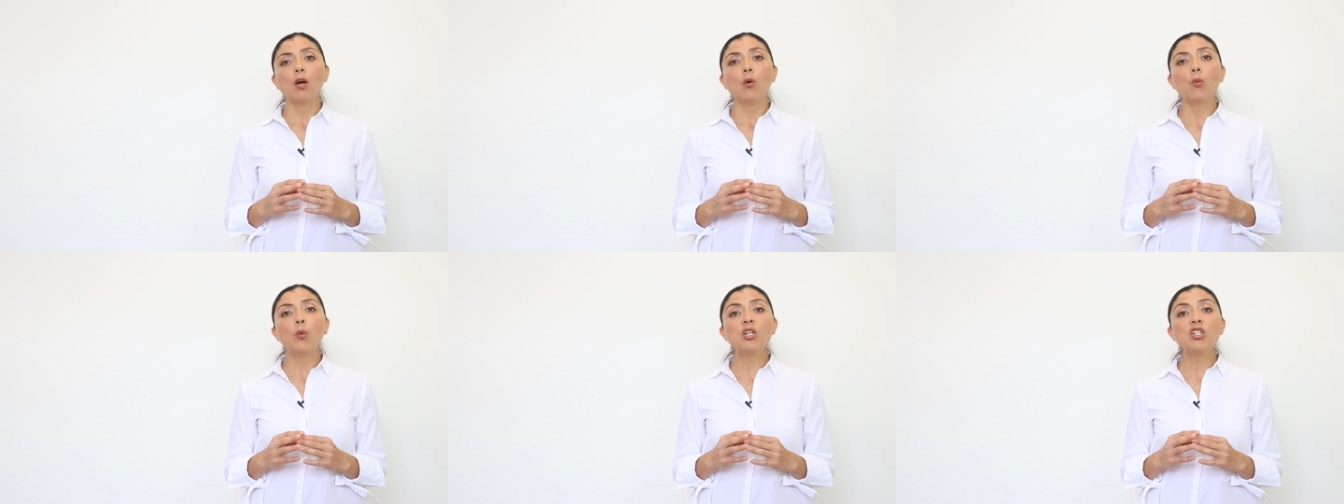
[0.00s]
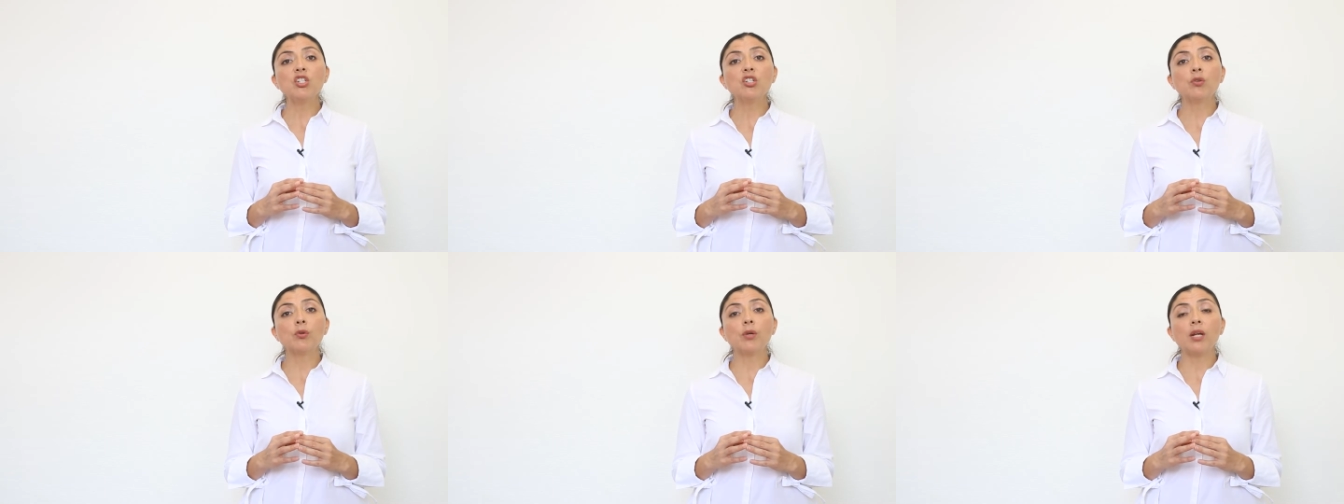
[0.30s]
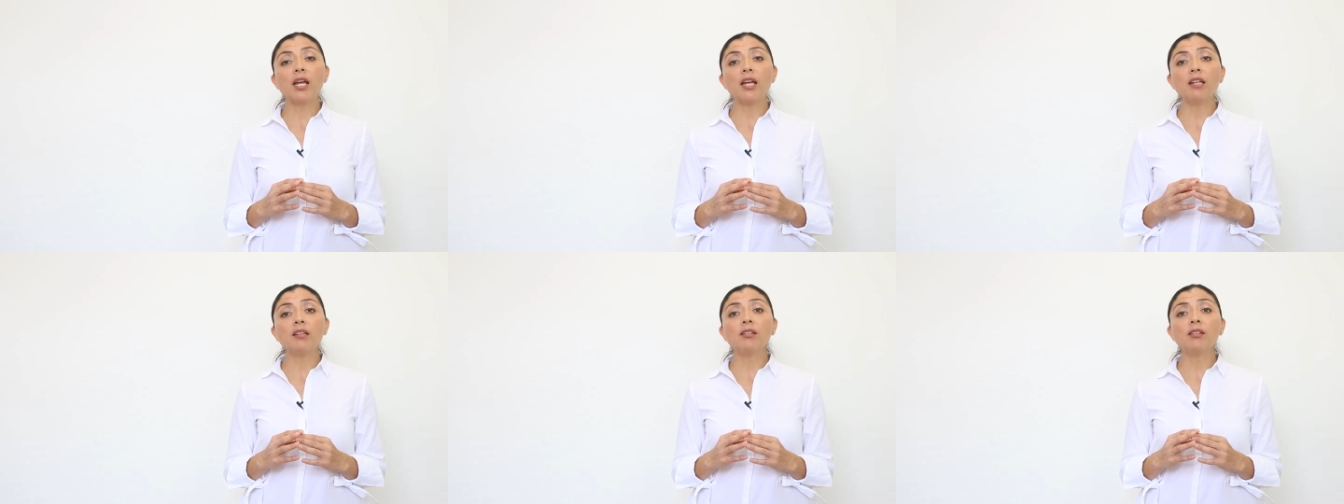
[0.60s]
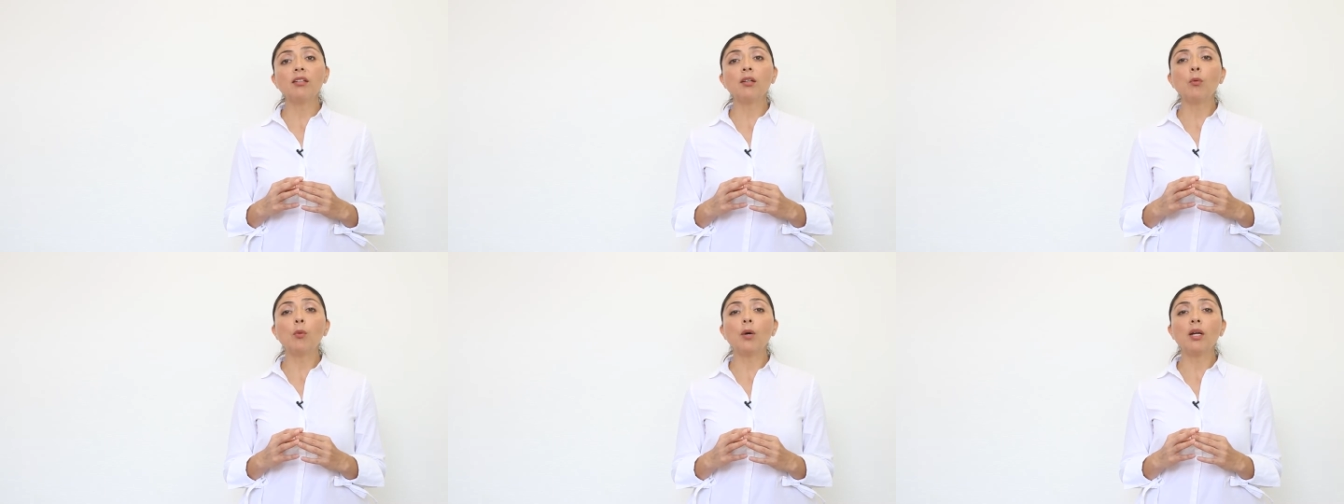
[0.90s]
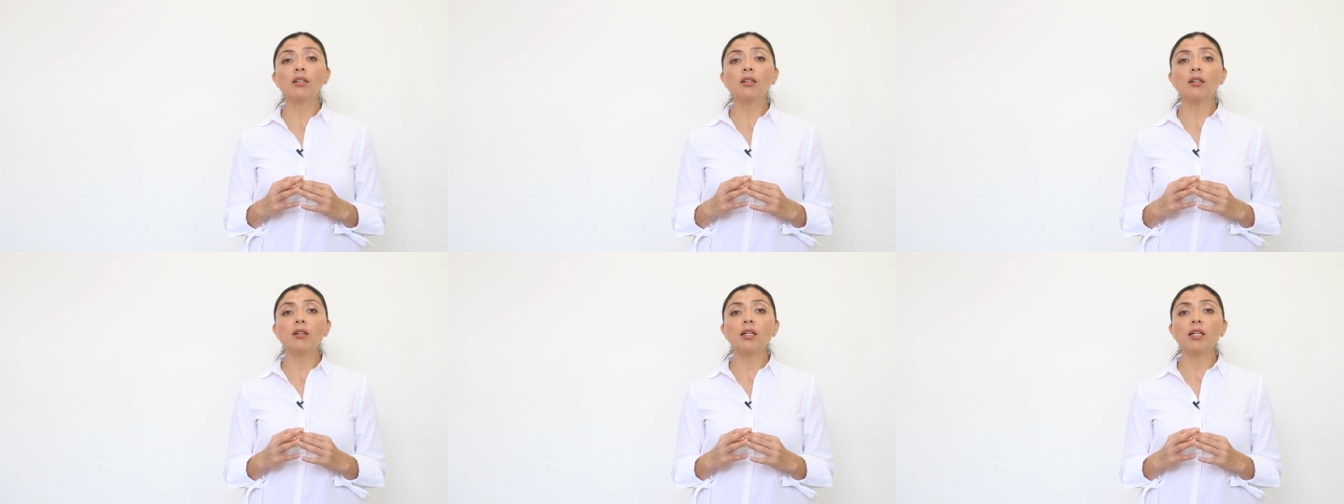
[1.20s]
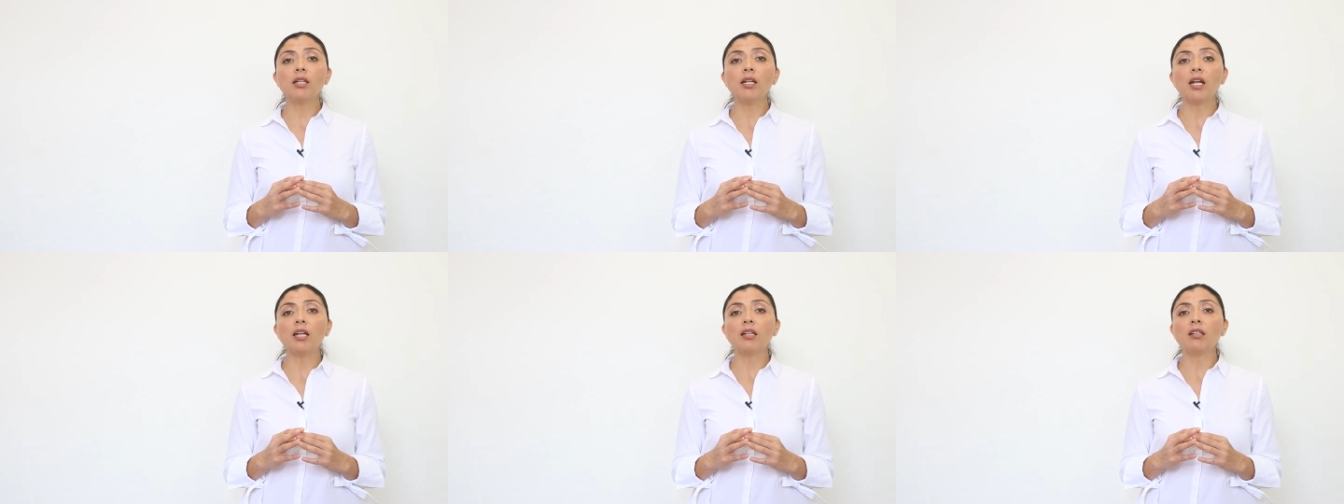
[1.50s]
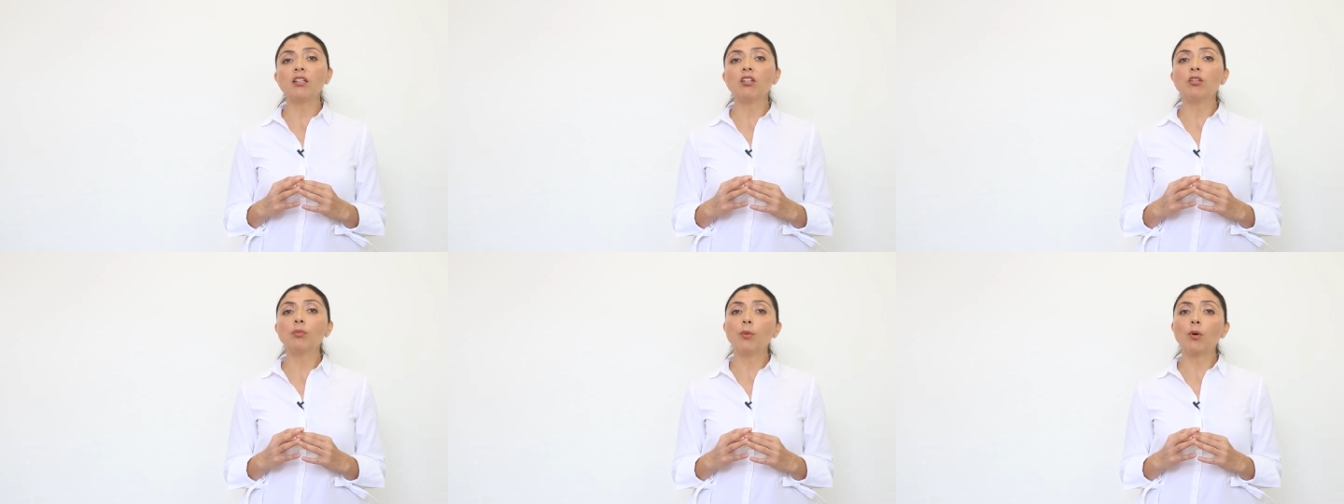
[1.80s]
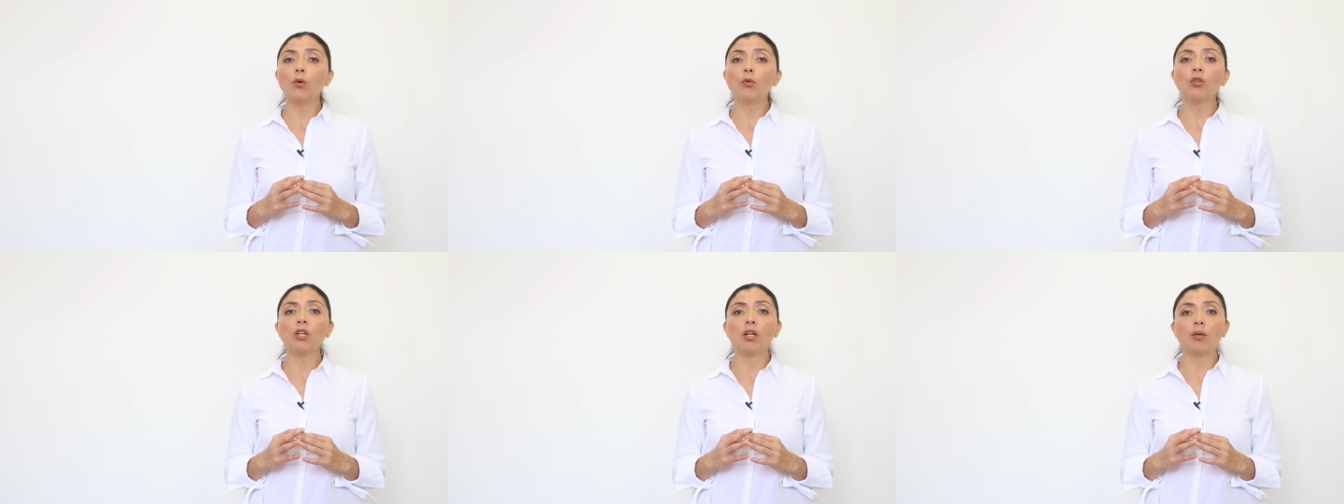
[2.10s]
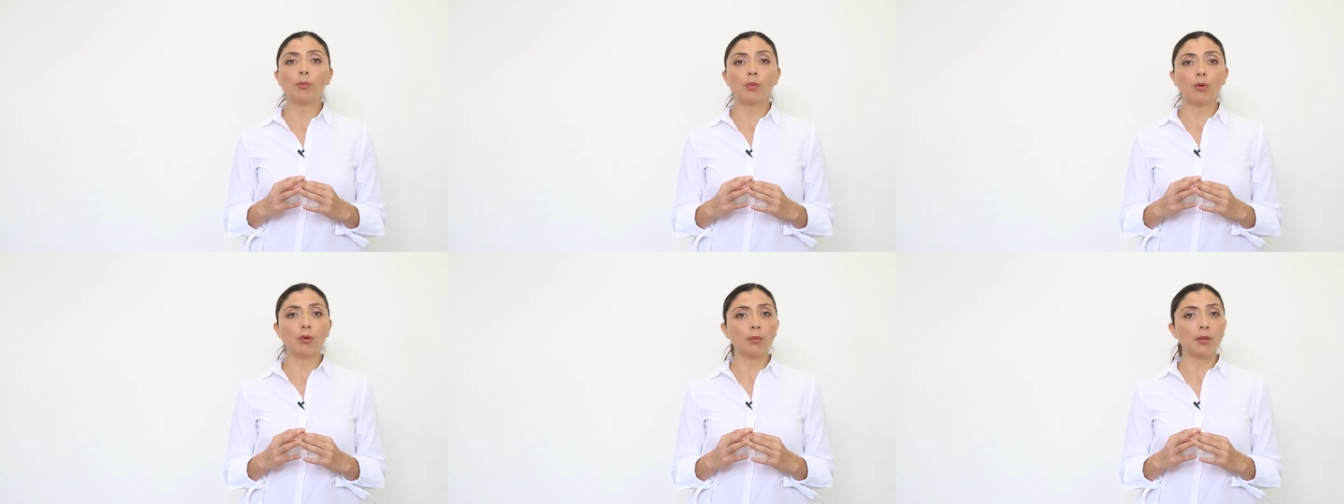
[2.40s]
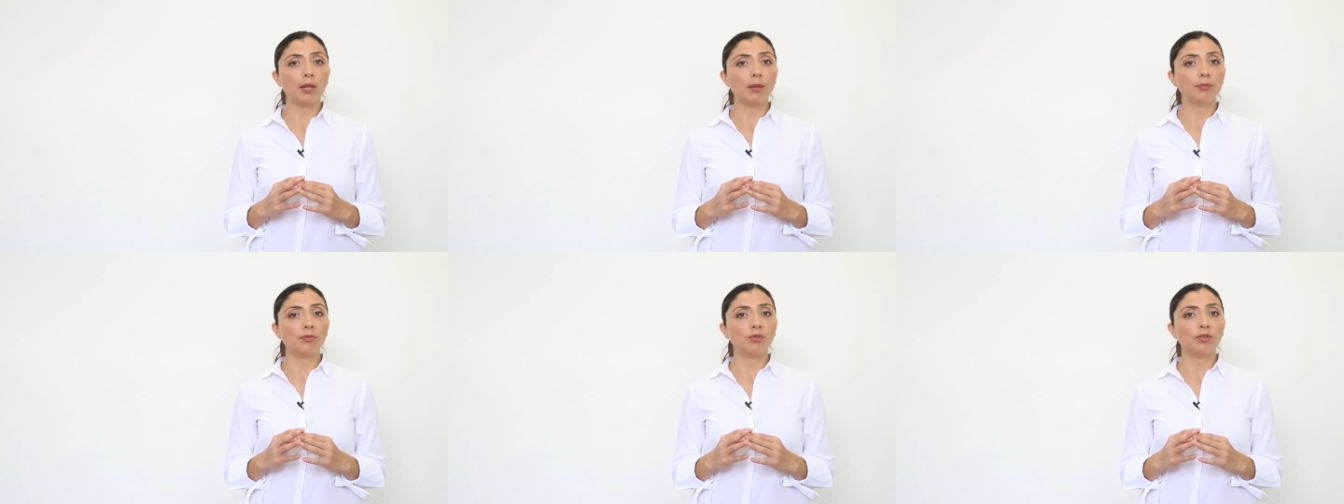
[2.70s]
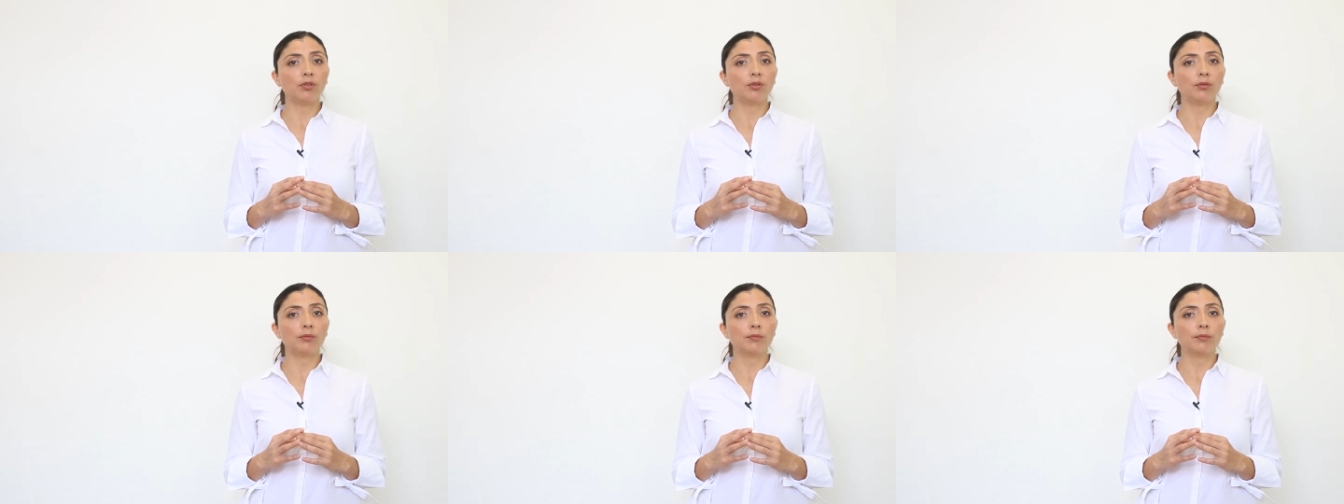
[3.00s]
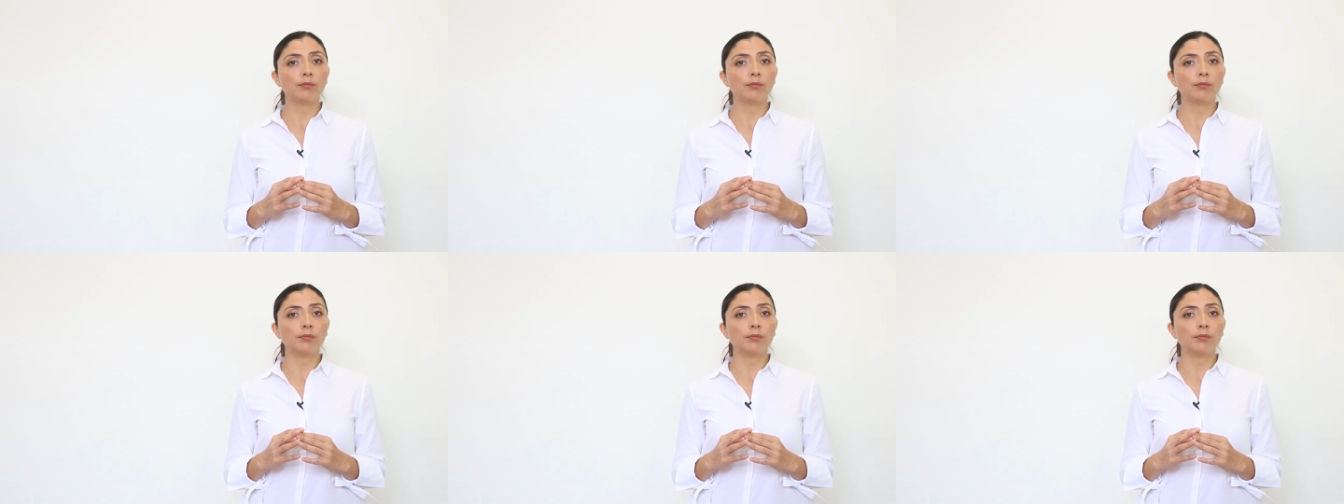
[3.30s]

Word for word: which creates dewatering and disposal problems.